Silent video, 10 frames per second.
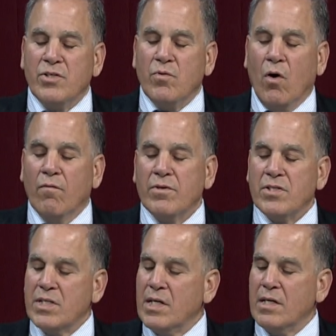you
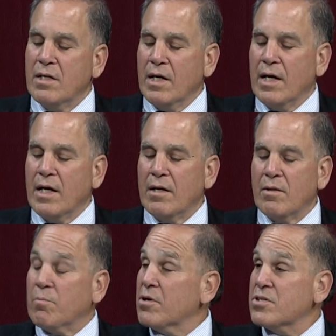oversee the
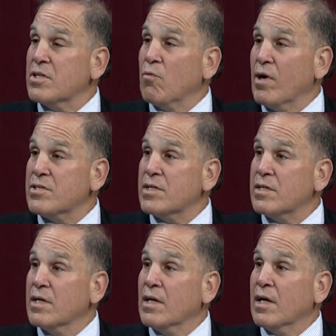person that runs it,
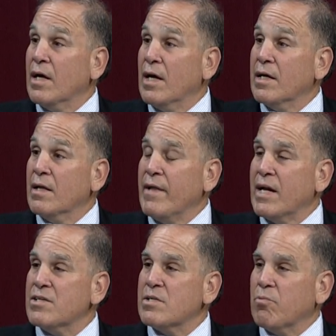and
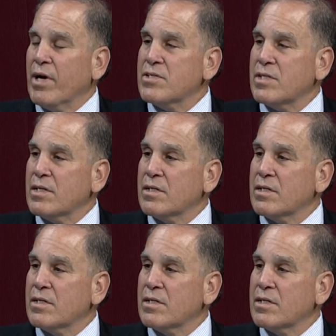that is the president.